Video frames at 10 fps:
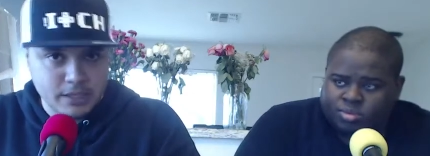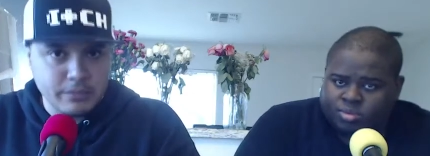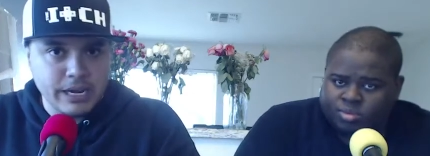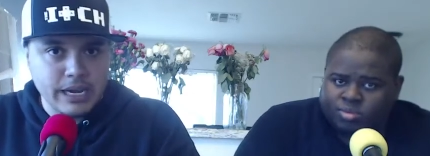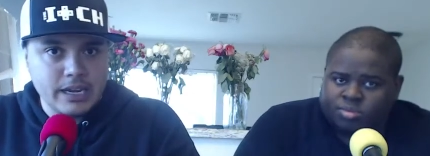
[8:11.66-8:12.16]
Speaker 1: you
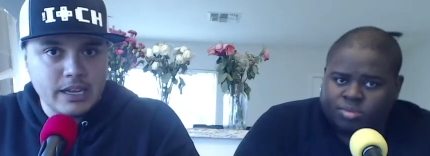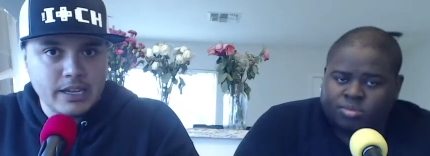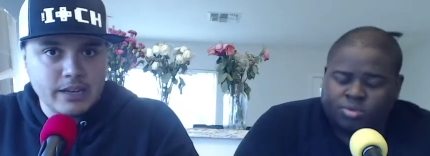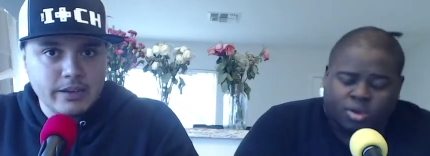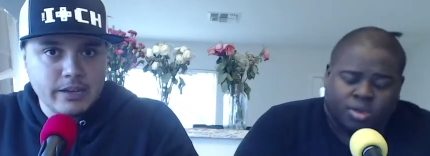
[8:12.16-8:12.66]
to buy it.
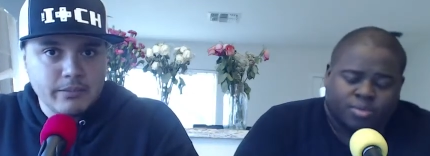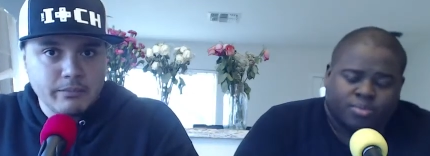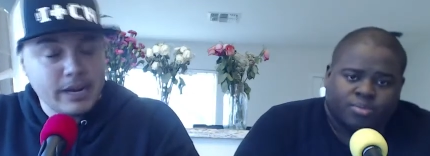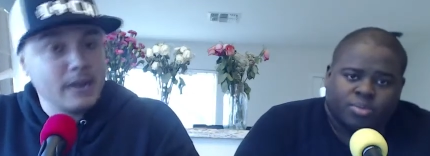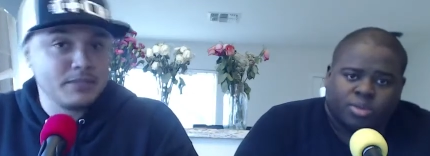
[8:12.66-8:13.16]

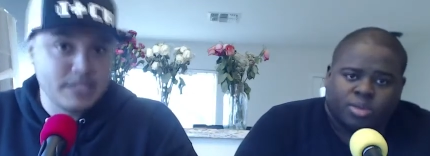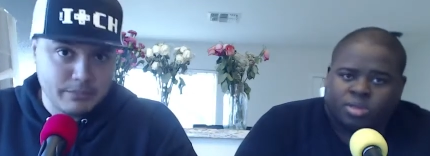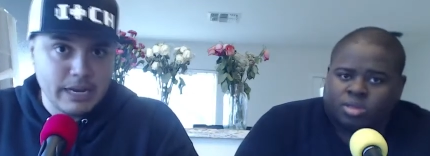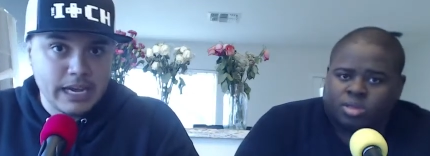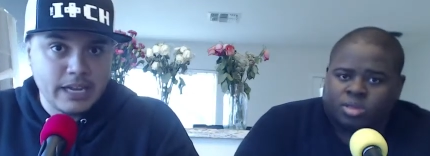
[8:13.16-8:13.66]
But I am
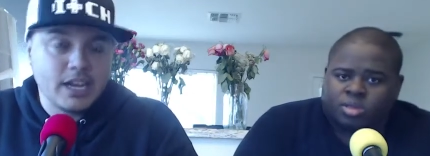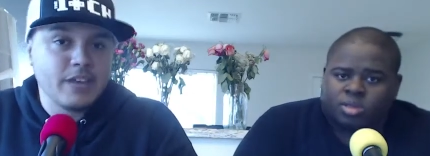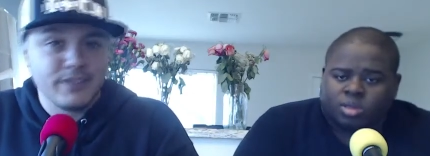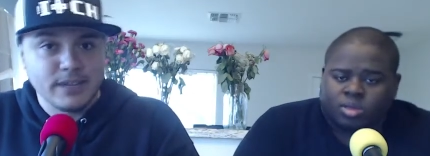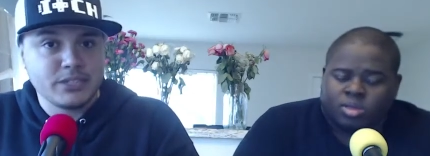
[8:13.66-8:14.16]
saying buy it
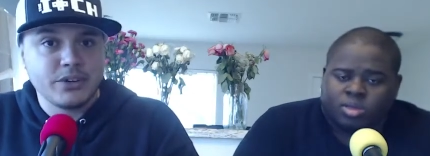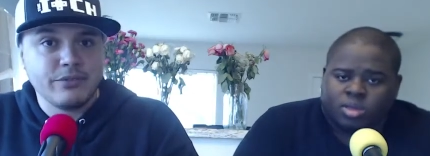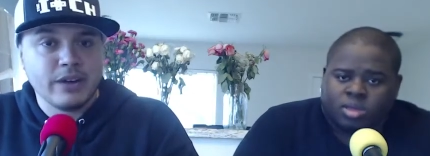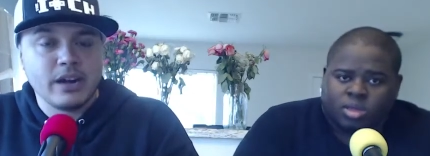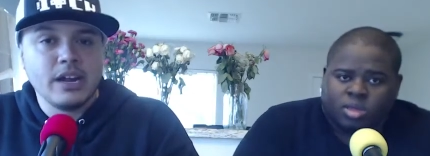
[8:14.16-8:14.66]
if you like
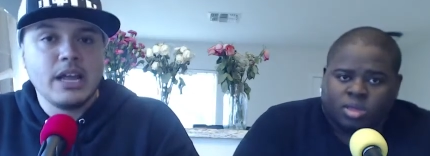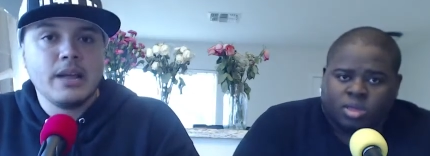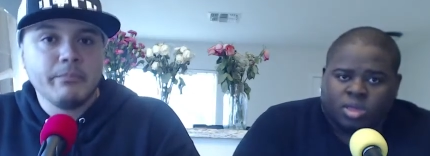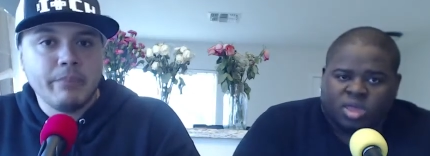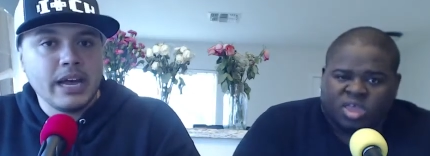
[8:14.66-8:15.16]
Street Fighter.
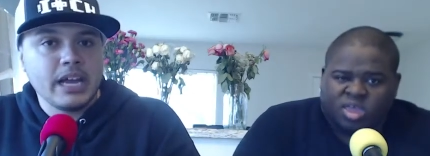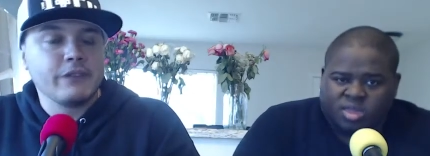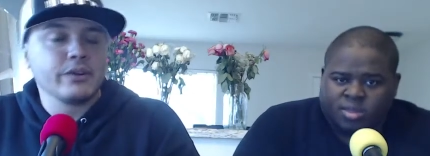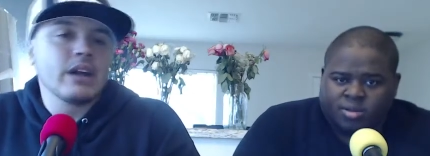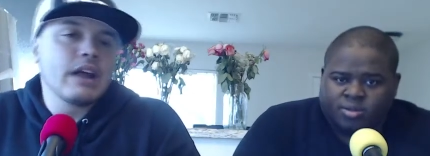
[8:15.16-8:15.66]
But
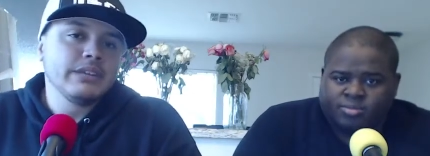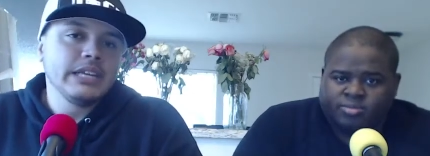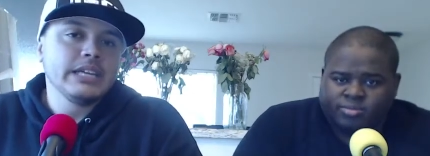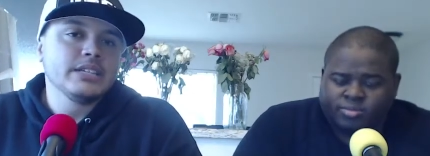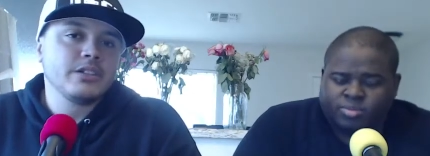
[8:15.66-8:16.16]
if you're not
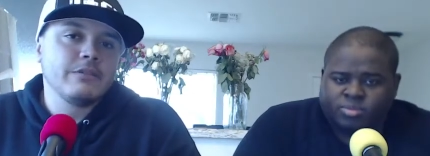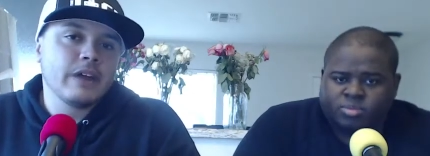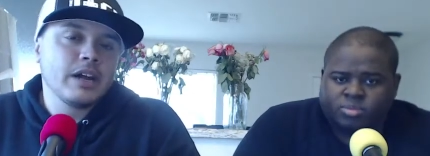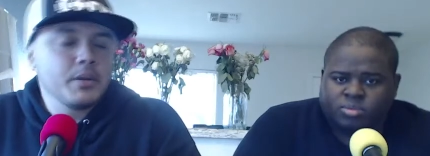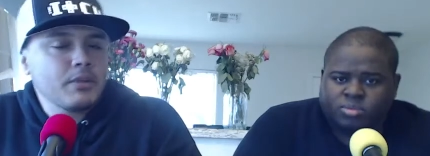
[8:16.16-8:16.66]
really into Street
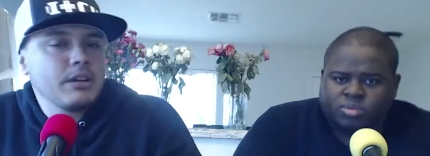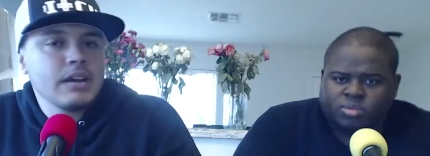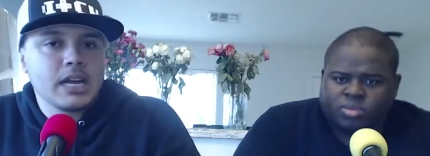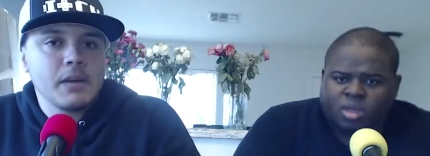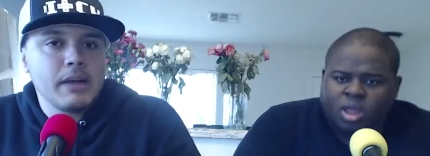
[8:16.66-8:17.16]
Fighter, you're probably
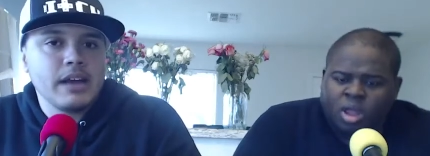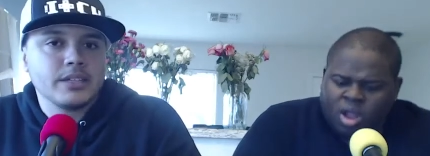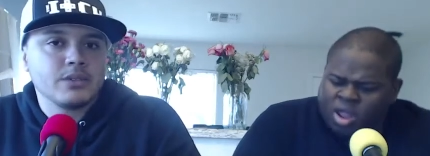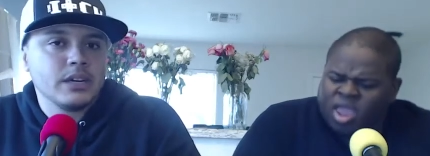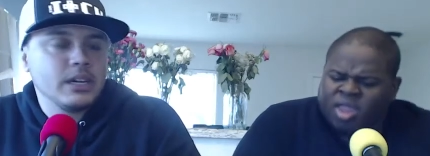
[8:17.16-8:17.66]
not going to buy
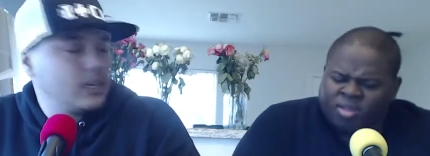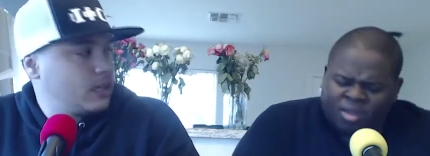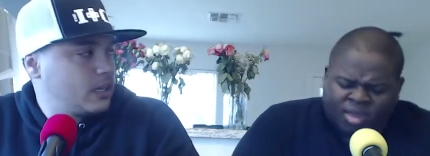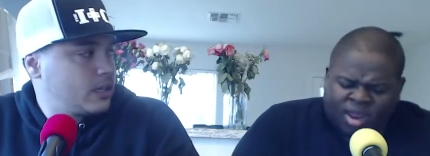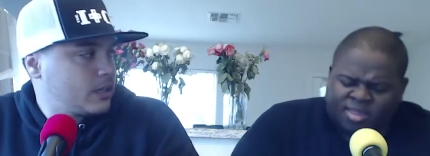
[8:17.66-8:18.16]
this one.
Speaker 2: And
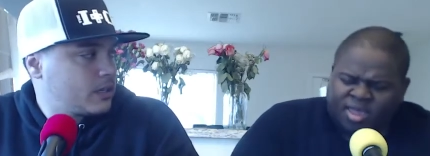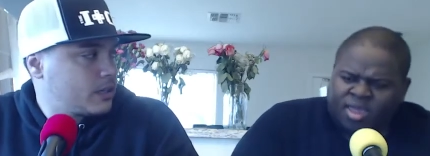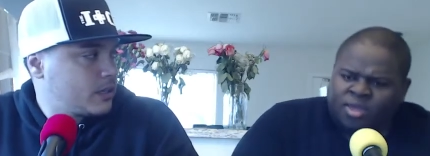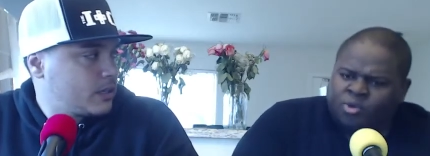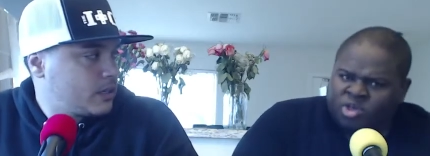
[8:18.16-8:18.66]
uh, can I
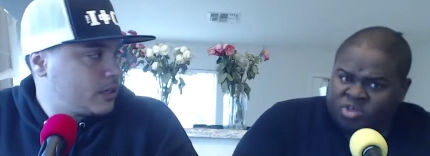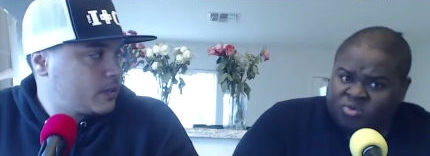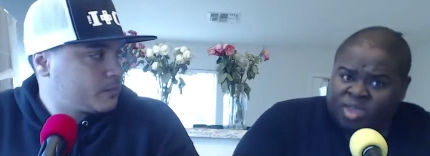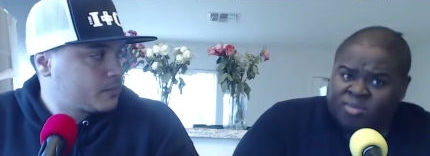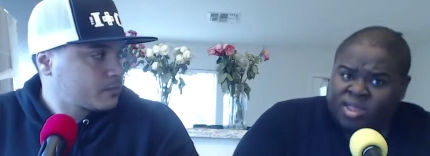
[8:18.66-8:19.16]
say, would
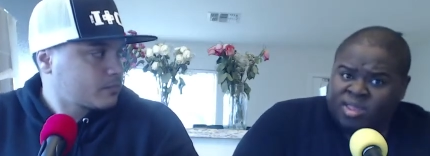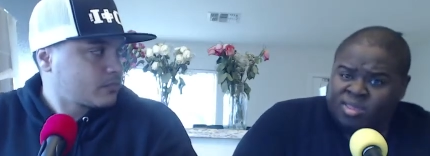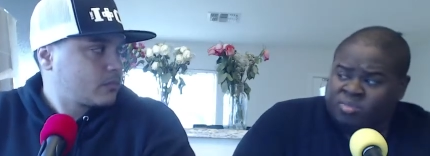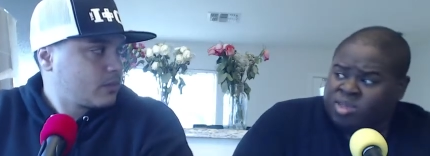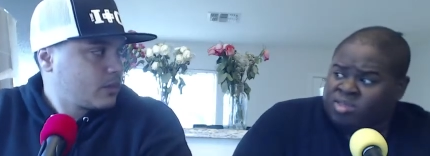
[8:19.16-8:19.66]
you recommend
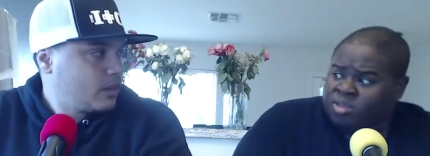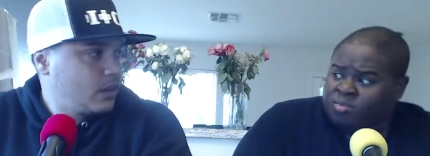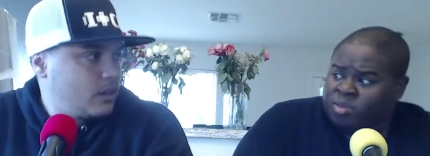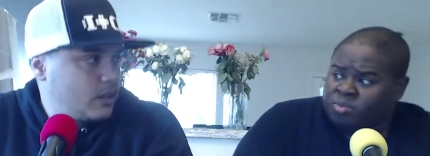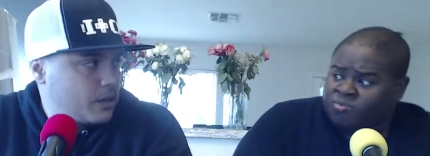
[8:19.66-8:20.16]
this to be
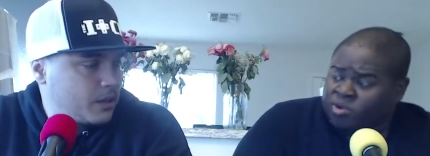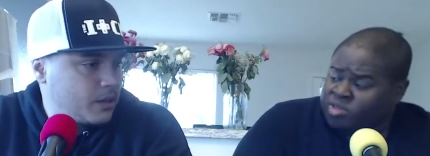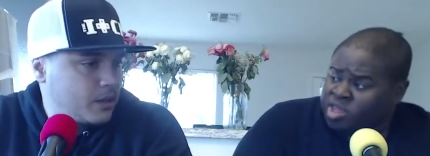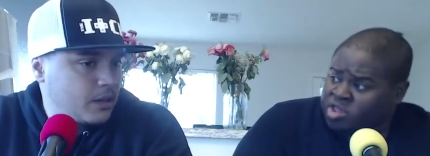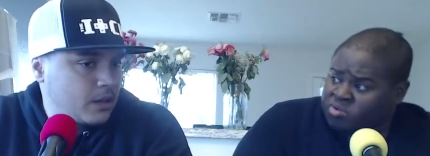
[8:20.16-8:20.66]
some people's
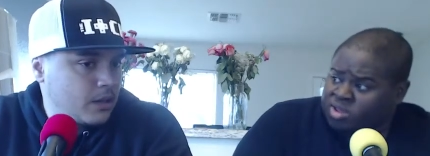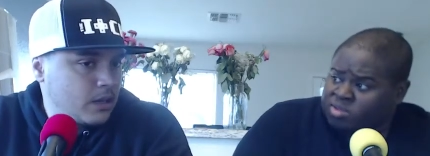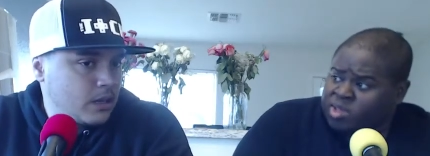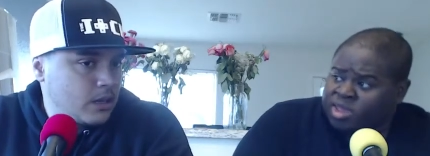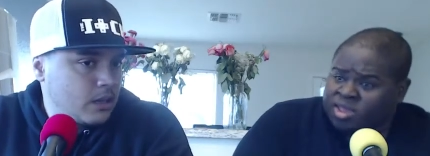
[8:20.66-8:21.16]
first
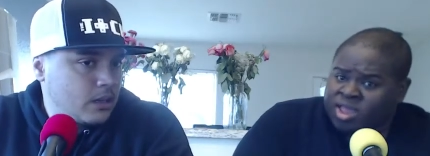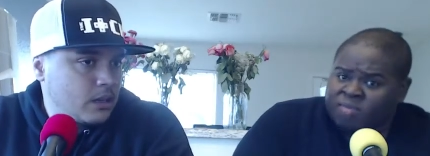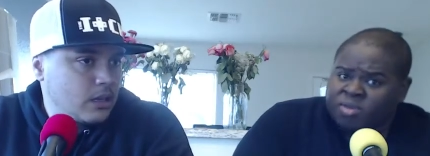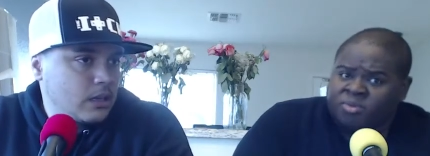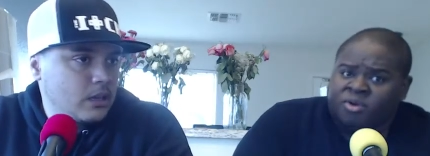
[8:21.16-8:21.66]
entries? Because a
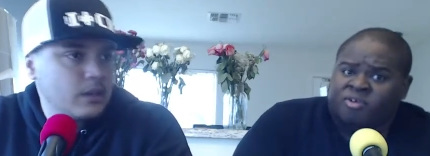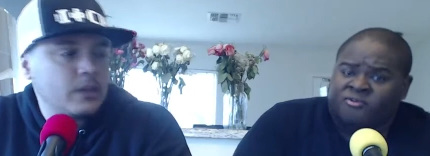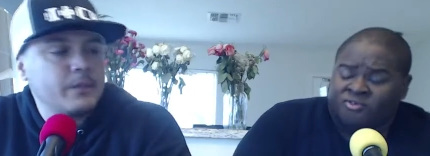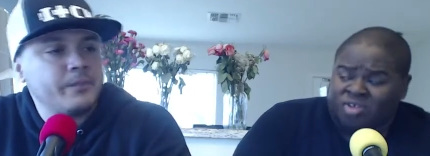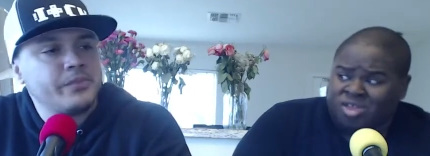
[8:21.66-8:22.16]
lot of people are
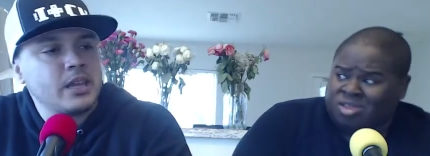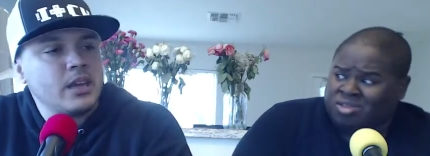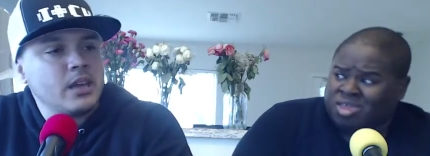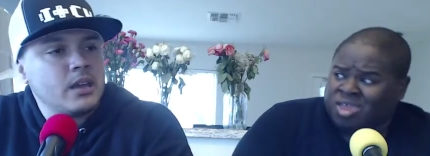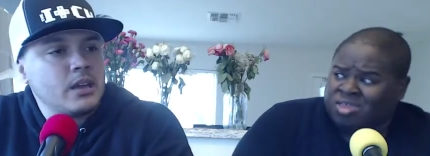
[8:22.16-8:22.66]

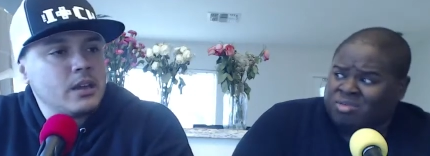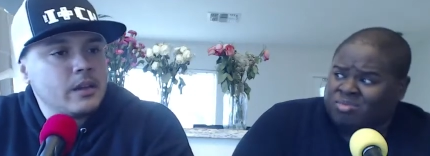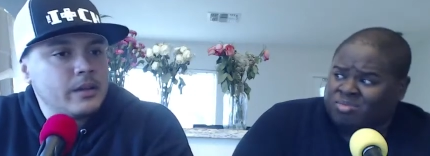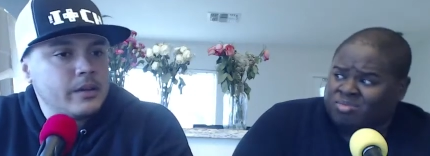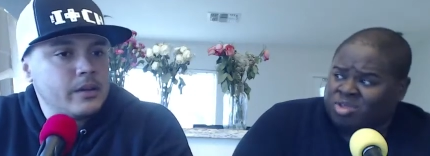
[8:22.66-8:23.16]
afraid that,
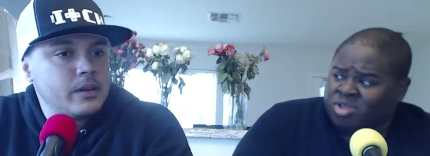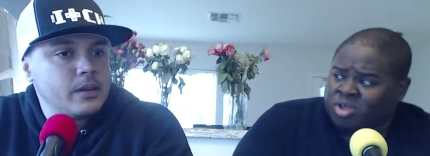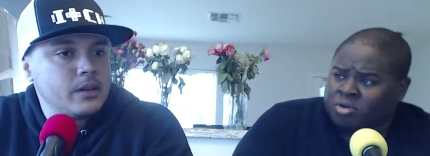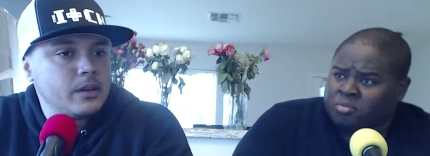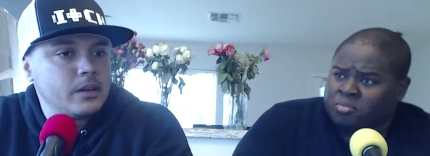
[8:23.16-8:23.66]
you know,